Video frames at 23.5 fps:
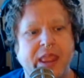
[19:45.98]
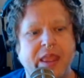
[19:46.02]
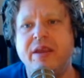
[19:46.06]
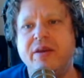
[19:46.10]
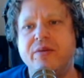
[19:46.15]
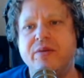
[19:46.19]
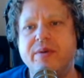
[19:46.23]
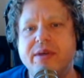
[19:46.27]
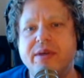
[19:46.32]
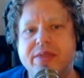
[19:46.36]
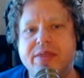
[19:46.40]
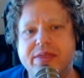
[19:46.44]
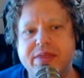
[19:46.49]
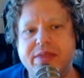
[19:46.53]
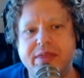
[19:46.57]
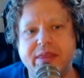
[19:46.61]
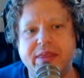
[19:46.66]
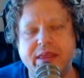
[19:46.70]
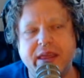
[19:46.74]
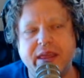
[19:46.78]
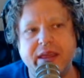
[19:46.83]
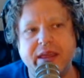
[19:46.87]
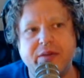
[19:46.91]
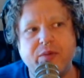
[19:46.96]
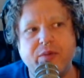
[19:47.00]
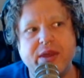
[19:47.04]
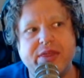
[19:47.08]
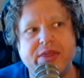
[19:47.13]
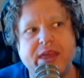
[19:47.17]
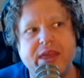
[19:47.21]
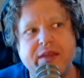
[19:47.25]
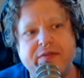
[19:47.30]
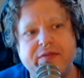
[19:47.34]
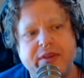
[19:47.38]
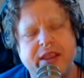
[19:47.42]
With
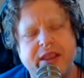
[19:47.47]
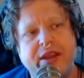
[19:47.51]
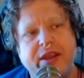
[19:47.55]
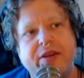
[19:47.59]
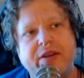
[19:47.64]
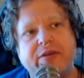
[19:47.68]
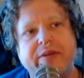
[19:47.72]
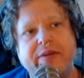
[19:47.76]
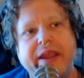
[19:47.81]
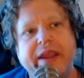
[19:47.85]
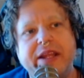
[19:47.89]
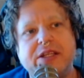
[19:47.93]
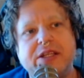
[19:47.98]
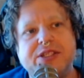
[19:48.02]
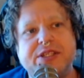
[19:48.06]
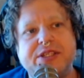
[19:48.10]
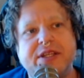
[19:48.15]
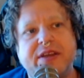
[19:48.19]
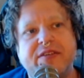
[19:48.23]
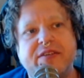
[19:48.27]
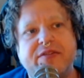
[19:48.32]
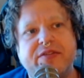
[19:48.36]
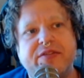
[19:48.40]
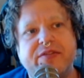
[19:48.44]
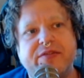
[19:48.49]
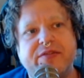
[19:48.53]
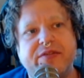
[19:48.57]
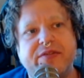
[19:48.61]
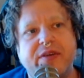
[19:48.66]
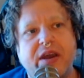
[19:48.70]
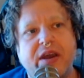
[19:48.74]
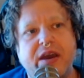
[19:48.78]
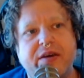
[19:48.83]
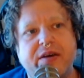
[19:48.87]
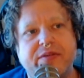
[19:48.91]
every iteration
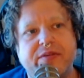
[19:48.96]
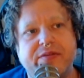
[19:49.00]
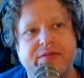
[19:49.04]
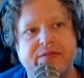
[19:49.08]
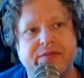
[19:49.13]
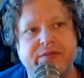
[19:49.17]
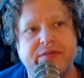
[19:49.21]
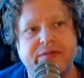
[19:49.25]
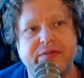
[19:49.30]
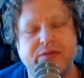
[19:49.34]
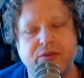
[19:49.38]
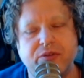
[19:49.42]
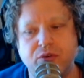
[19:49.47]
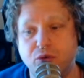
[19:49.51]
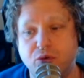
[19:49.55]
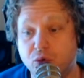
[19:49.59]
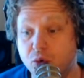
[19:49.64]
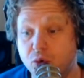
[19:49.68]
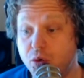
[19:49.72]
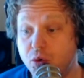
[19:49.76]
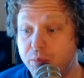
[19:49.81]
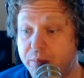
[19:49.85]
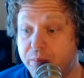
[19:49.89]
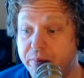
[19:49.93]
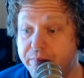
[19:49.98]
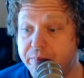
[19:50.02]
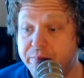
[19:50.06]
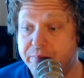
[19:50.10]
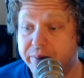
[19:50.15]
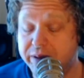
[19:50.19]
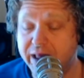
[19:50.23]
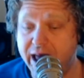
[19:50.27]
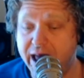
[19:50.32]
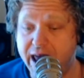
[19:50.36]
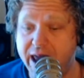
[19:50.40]
of group
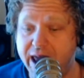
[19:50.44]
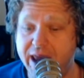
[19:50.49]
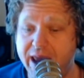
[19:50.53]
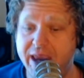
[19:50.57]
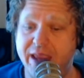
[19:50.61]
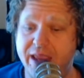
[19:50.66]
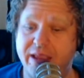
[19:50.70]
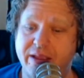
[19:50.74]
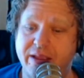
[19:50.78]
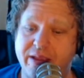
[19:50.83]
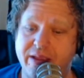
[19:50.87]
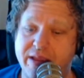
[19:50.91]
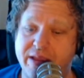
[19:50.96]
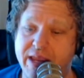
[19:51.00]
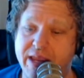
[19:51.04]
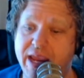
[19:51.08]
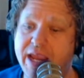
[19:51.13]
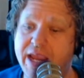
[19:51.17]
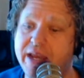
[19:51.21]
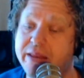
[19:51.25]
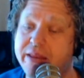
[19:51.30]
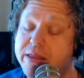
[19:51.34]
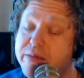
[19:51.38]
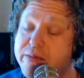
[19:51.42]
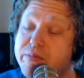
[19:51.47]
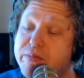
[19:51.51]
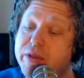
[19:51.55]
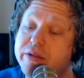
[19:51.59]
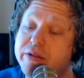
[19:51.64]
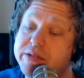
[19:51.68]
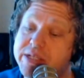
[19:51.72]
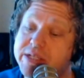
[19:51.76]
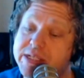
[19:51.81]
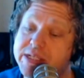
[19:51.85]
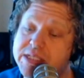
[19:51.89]
play in the
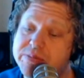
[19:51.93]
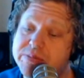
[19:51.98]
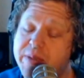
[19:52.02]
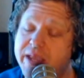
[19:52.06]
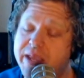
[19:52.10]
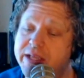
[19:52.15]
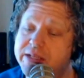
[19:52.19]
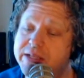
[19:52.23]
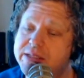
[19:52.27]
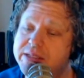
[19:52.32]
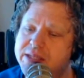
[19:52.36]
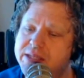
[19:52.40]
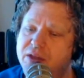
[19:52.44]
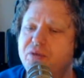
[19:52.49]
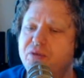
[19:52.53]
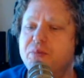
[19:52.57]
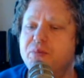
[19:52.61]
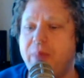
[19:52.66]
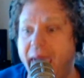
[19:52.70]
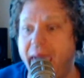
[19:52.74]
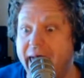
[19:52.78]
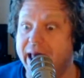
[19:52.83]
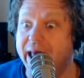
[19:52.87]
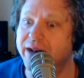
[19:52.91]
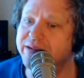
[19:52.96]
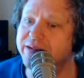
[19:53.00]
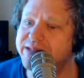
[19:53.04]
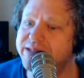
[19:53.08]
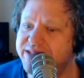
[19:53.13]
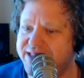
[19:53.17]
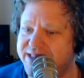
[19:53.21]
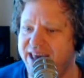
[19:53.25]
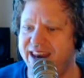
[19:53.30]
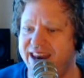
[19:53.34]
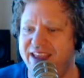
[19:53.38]
music space, so
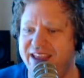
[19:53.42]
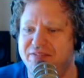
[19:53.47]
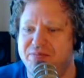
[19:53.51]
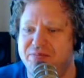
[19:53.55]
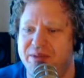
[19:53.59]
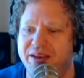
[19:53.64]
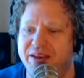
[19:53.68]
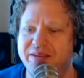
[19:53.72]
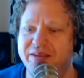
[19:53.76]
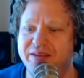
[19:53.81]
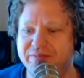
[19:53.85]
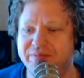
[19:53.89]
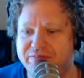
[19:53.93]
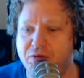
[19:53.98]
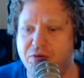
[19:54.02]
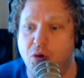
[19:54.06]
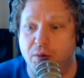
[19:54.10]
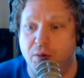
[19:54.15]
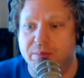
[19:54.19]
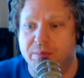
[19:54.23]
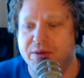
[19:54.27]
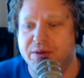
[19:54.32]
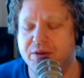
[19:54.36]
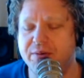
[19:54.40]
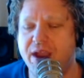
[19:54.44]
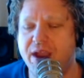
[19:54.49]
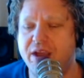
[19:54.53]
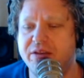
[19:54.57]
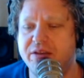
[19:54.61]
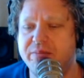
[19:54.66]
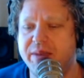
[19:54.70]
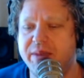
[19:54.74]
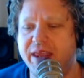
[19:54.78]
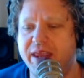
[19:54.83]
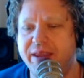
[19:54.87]
bands that have been formed
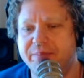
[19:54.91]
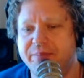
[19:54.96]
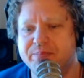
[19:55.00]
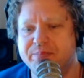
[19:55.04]
around me,